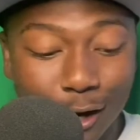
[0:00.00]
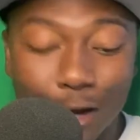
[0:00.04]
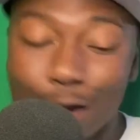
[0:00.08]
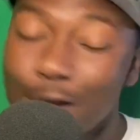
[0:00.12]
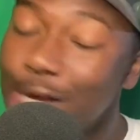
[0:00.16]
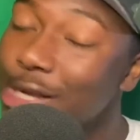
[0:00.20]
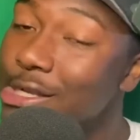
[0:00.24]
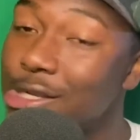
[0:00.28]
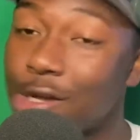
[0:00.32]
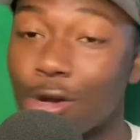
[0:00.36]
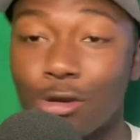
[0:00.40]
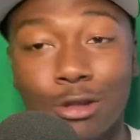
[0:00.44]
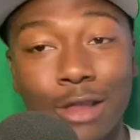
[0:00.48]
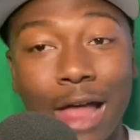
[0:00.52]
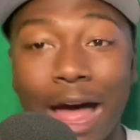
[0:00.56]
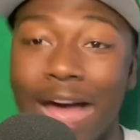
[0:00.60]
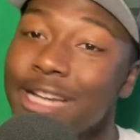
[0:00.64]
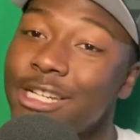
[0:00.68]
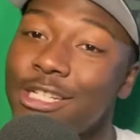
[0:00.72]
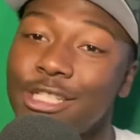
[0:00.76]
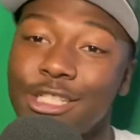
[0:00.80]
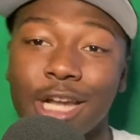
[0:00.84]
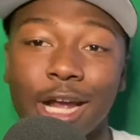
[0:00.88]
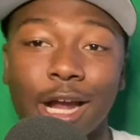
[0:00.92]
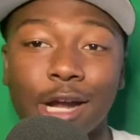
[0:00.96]
So
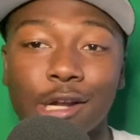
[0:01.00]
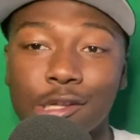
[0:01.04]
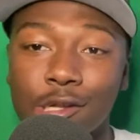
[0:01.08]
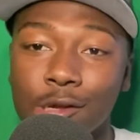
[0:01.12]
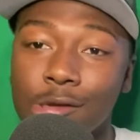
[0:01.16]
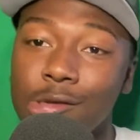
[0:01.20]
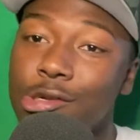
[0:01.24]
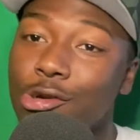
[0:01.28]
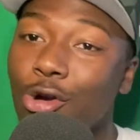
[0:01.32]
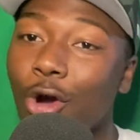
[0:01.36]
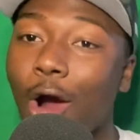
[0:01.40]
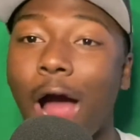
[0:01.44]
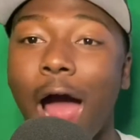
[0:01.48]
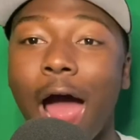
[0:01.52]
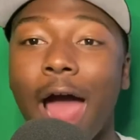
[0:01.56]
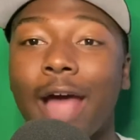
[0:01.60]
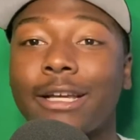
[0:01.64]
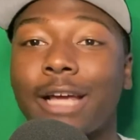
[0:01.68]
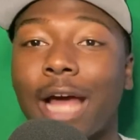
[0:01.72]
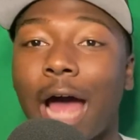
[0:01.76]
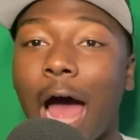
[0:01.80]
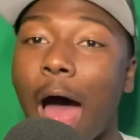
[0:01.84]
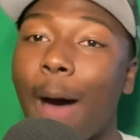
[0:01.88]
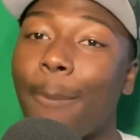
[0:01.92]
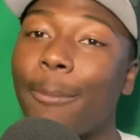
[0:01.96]
like, share, subscribe,
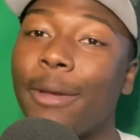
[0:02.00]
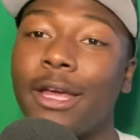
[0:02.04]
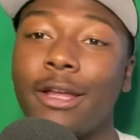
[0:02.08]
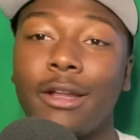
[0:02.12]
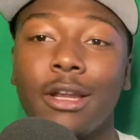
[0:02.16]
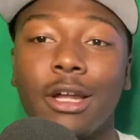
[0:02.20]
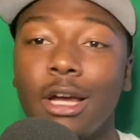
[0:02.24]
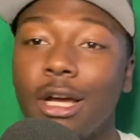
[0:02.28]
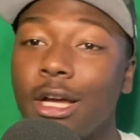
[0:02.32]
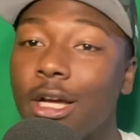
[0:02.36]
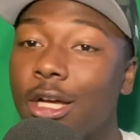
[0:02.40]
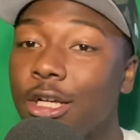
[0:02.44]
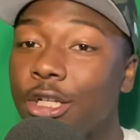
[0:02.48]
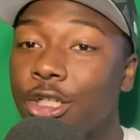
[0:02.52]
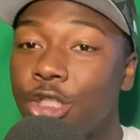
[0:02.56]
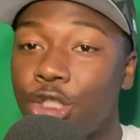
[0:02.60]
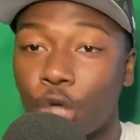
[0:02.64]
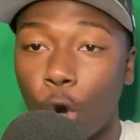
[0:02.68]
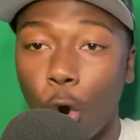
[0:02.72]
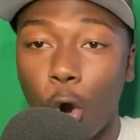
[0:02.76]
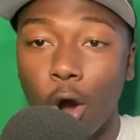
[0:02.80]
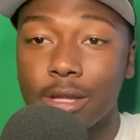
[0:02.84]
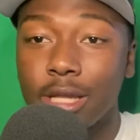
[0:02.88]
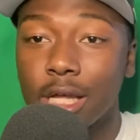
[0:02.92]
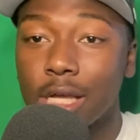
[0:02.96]
comment,
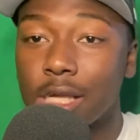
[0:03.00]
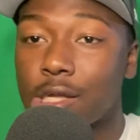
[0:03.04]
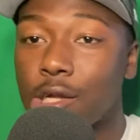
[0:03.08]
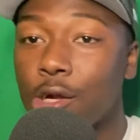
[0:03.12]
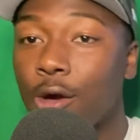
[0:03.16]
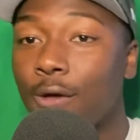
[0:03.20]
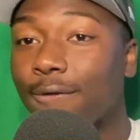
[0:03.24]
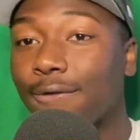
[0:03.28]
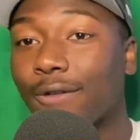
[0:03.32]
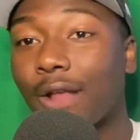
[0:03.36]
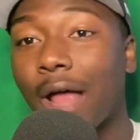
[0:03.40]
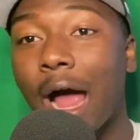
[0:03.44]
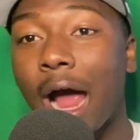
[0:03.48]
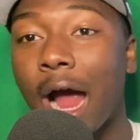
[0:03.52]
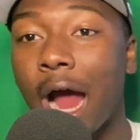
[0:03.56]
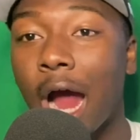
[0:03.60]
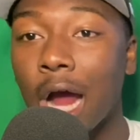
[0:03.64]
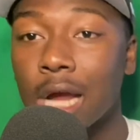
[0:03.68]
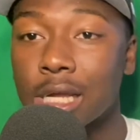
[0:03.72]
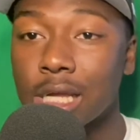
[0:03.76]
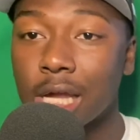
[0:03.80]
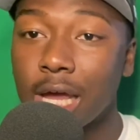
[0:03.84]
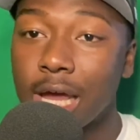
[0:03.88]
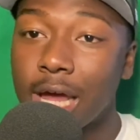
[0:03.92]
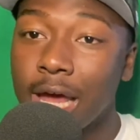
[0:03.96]
join the Two
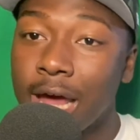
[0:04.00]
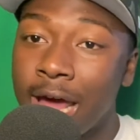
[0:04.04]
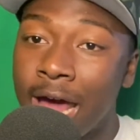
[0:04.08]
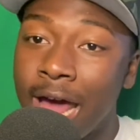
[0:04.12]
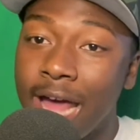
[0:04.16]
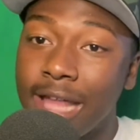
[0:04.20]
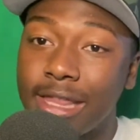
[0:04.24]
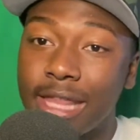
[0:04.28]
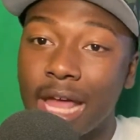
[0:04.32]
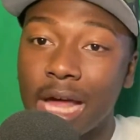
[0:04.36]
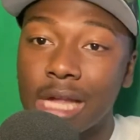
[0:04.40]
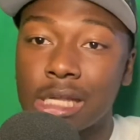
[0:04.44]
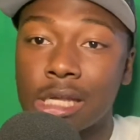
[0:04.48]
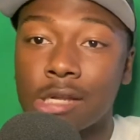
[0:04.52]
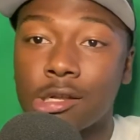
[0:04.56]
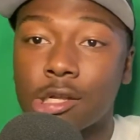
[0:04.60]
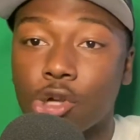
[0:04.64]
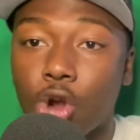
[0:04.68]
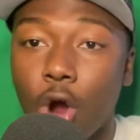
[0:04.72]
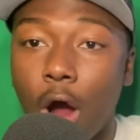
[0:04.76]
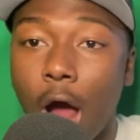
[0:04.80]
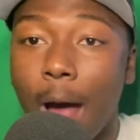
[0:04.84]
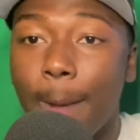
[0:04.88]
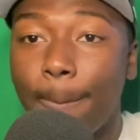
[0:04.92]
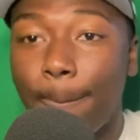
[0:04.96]
Flyers, hit that
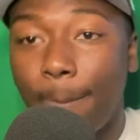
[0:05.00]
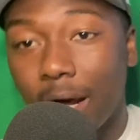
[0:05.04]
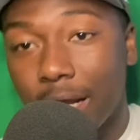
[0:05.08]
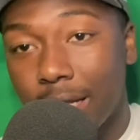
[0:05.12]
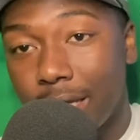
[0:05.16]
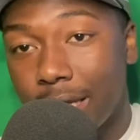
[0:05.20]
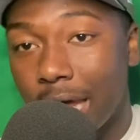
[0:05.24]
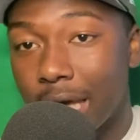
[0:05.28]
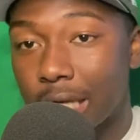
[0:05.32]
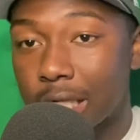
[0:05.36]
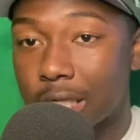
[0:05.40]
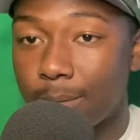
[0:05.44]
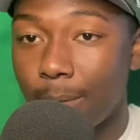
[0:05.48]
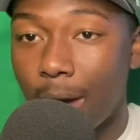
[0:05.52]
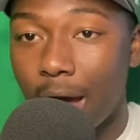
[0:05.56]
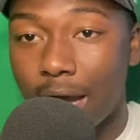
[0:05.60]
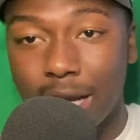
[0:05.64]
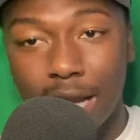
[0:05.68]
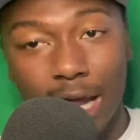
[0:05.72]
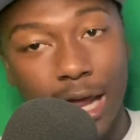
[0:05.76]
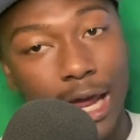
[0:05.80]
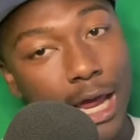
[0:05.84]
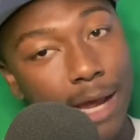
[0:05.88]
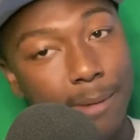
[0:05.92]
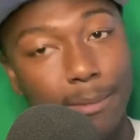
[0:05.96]
subscribe button next to my
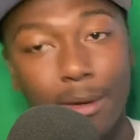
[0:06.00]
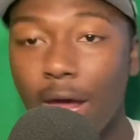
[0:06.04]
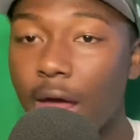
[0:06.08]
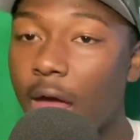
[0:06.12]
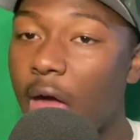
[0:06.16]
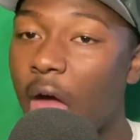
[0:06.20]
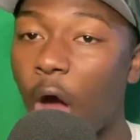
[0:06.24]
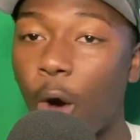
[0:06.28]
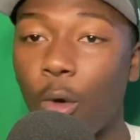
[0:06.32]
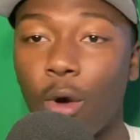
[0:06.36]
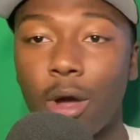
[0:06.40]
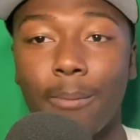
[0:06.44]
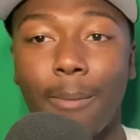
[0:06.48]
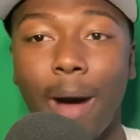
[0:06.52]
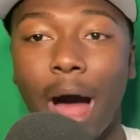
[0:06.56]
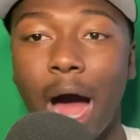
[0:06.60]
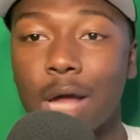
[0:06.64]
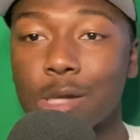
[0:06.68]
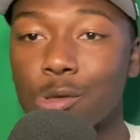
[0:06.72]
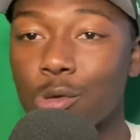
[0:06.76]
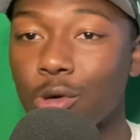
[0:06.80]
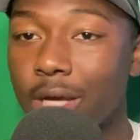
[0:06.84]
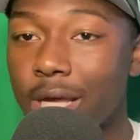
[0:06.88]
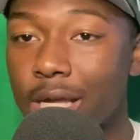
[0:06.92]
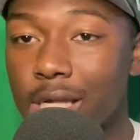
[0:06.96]
name, and we might
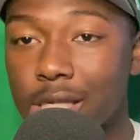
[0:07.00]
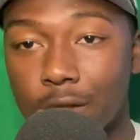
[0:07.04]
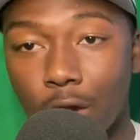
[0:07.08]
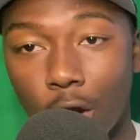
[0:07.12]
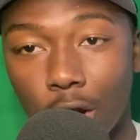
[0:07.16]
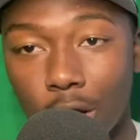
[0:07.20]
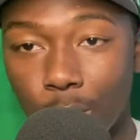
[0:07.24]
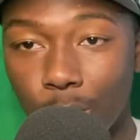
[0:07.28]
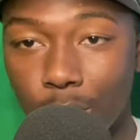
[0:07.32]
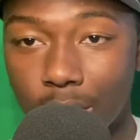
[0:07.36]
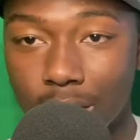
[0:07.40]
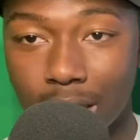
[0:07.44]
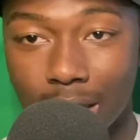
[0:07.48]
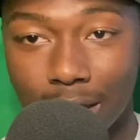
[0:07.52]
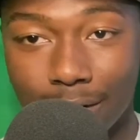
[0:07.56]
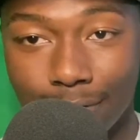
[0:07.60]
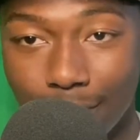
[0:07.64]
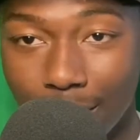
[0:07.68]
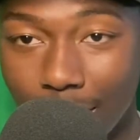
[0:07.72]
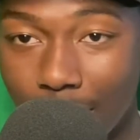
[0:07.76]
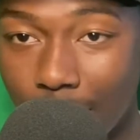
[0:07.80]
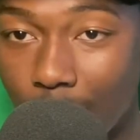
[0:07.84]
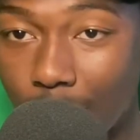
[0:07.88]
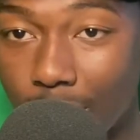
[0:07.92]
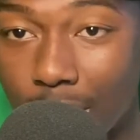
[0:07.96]
as well get started with this
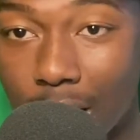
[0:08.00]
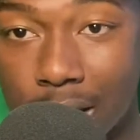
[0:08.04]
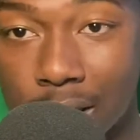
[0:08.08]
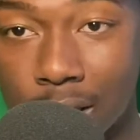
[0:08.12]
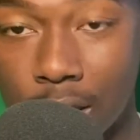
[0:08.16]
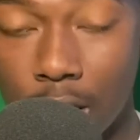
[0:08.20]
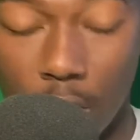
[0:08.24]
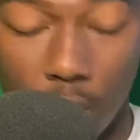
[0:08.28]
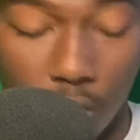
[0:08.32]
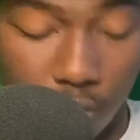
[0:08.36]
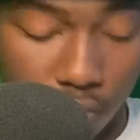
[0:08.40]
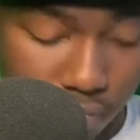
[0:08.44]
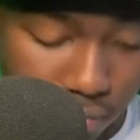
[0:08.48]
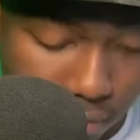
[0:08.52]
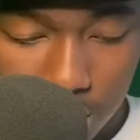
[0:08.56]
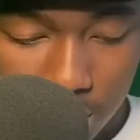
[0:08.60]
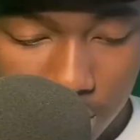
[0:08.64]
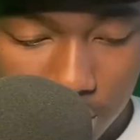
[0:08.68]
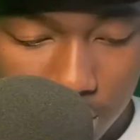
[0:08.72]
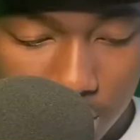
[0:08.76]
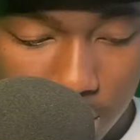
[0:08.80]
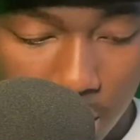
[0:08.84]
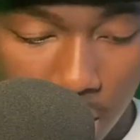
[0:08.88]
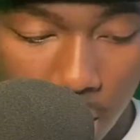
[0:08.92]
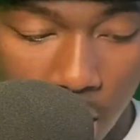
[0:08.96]
video. Let's go.
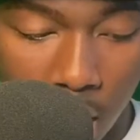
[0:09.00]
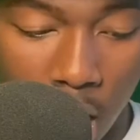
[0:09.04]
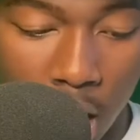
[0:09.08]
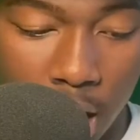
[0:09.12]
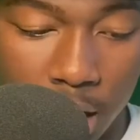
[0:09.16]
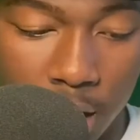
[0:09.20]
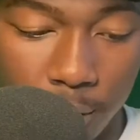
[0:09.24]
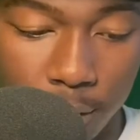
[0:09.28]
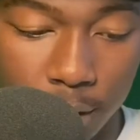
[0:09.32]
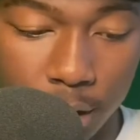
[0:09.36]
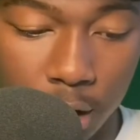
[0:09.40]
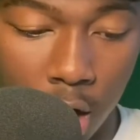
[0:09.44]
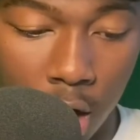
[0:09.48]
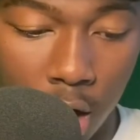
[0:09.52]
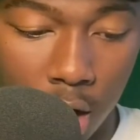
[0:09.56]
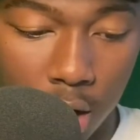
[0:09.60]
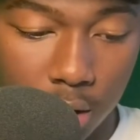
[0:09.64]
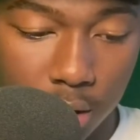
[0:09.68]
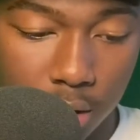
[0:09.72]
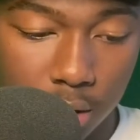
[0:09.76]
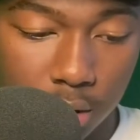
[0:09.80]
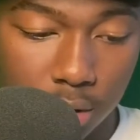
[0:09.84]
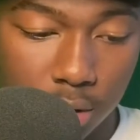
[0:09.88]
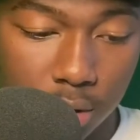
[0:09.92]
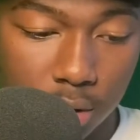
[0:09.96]
All right, here we are.
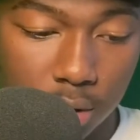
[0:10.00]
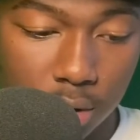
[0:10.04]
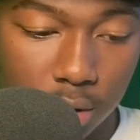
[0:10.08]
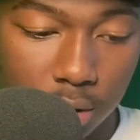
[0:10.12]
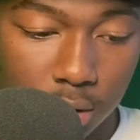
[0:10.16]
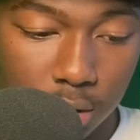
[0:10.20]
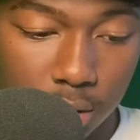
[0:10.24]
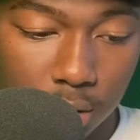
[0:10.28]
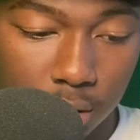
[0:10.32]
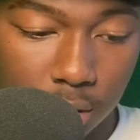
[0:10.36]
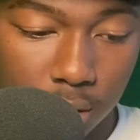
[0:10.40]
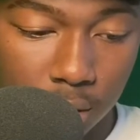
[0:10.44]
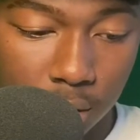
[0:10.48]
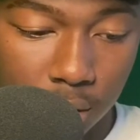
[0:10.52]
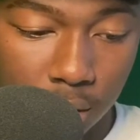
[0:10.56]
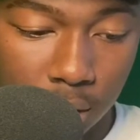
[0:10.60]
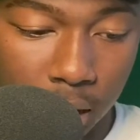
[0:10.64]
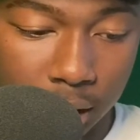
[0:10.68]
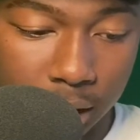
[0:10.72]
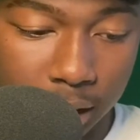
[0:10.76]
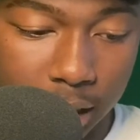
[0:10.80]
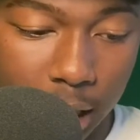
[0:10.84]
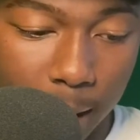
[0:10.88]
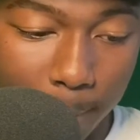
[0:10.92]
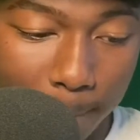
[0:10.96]

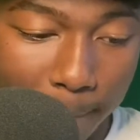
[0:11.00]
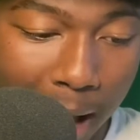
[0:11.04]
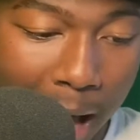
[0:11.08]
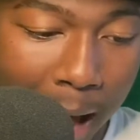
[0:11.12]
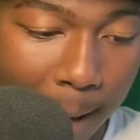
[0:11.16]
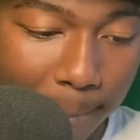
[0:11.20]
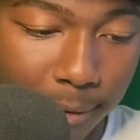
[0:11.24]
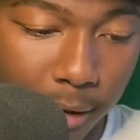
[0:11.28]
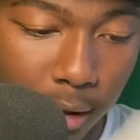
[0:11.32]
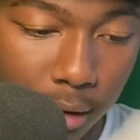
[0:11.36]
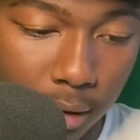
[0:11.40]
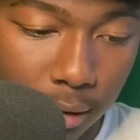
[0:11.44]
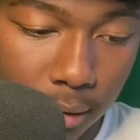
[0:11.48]
Let's get it popping.